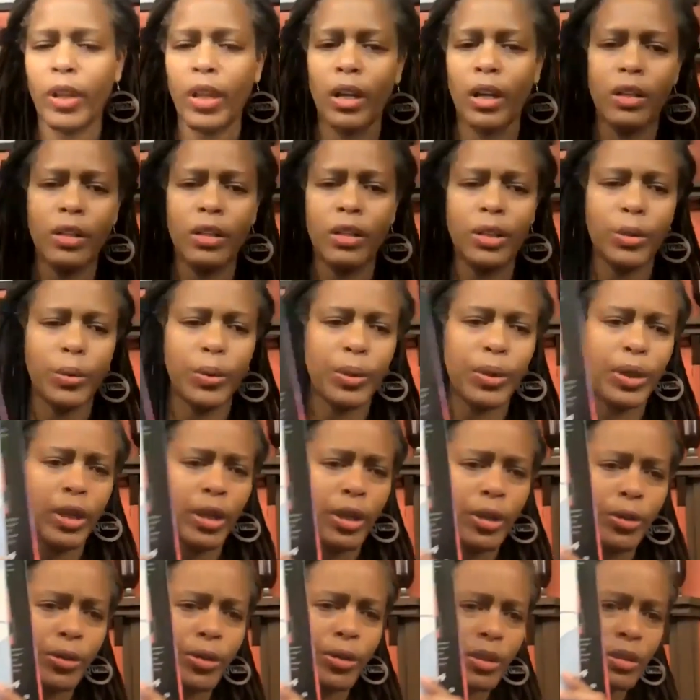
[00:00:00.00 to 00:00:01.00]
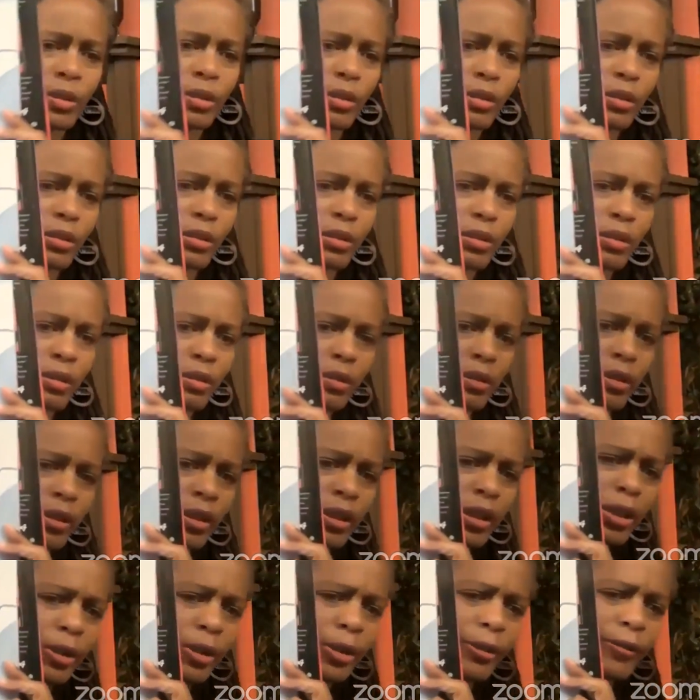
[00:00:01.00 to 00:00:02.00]
So hear
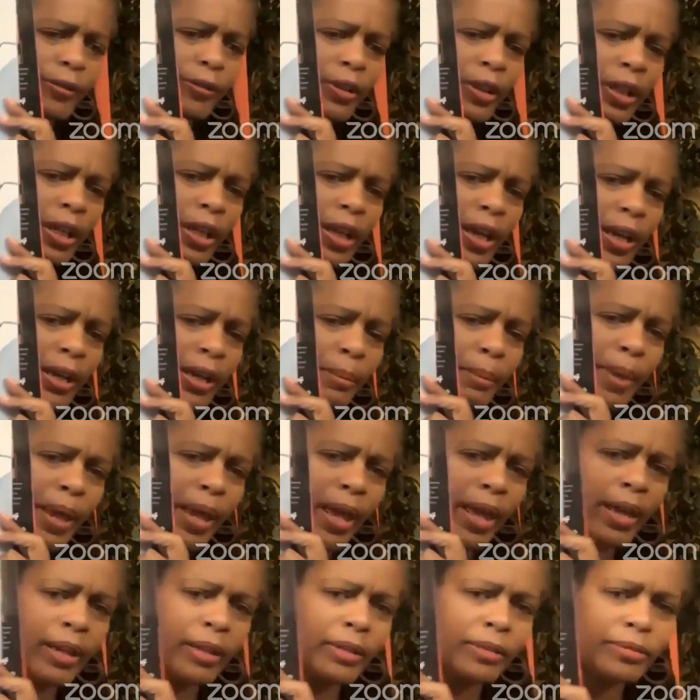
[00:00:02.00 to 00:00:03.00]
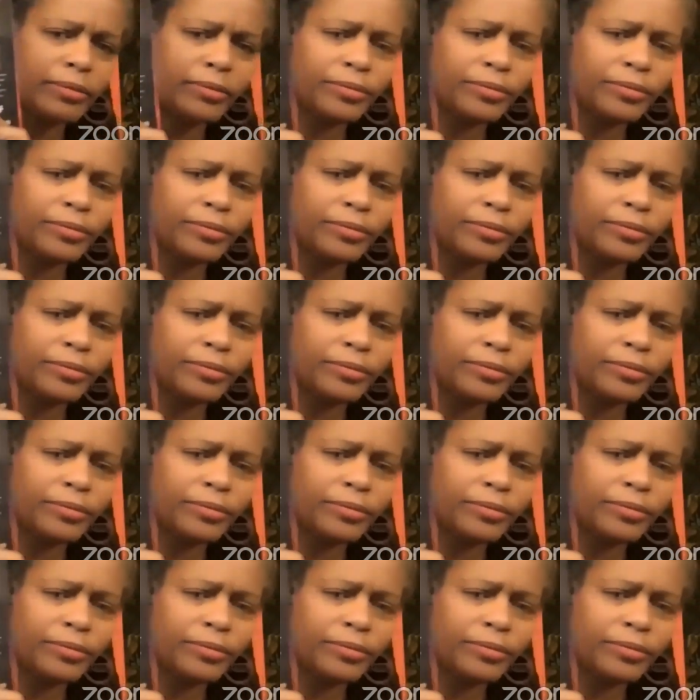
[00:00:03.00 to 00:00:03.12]
her feeling kind of bad.